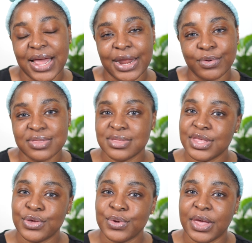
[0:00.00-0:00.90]
and I will see
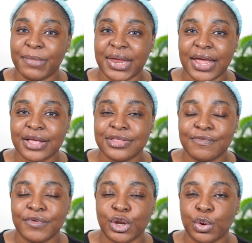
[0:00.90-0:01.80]
you in my next
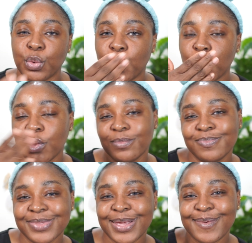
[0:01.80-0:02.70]
video.
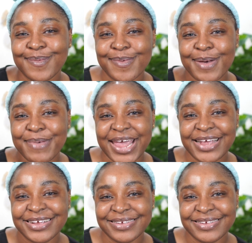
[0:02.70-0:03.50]
Bye bye.